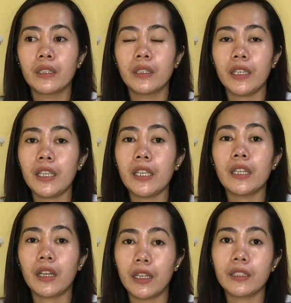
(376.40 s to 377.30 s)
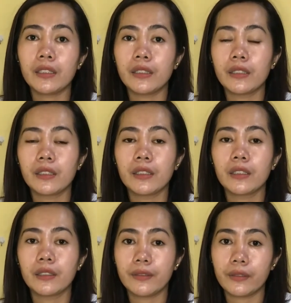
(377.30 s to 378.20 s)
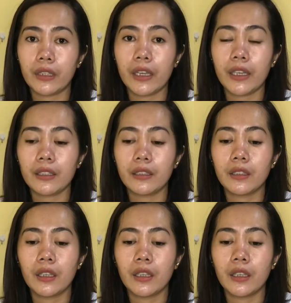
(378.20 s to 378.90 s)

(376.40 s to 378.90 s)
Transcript: he does, right?